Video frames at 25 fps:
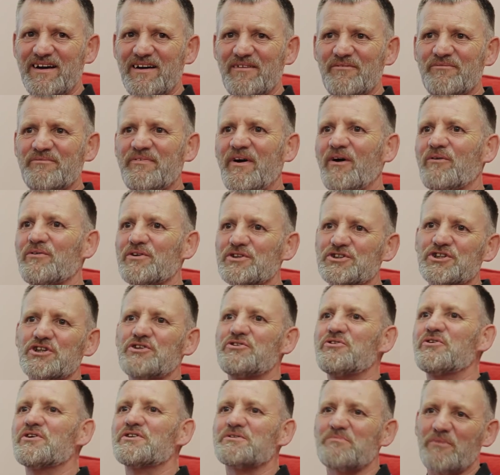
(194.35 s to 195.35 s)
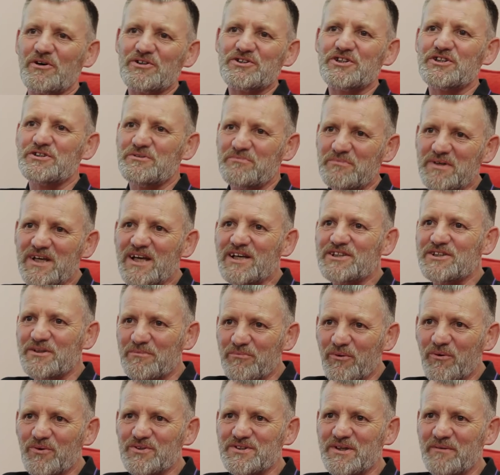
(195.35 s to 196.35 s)
felt that she knew as much as me, I
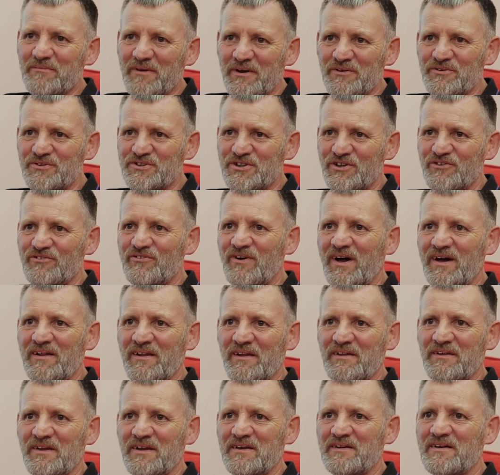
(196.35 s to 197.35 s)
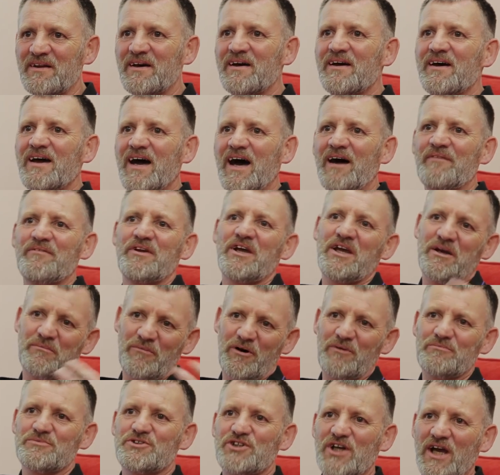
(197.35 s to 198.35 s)
suppose, about it, rather than having to come
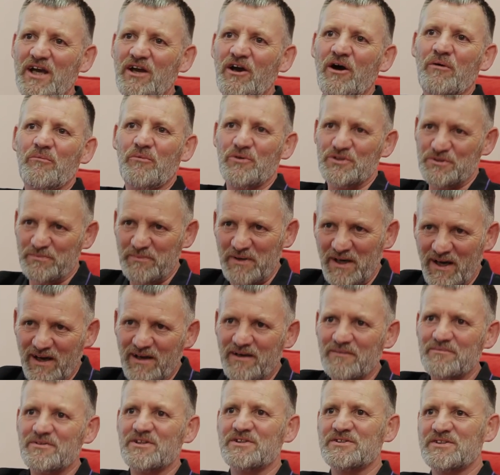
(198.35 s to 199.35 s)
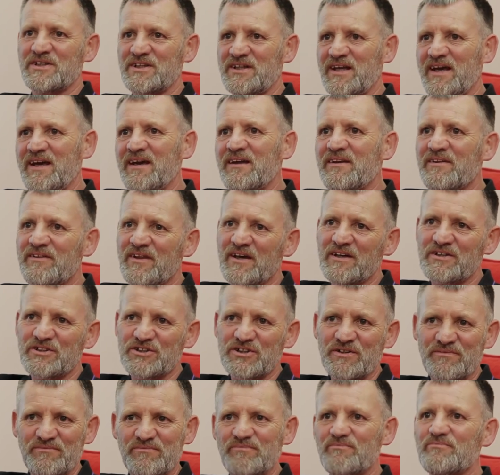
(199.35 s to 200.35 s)
up and check up what's been happening today and things.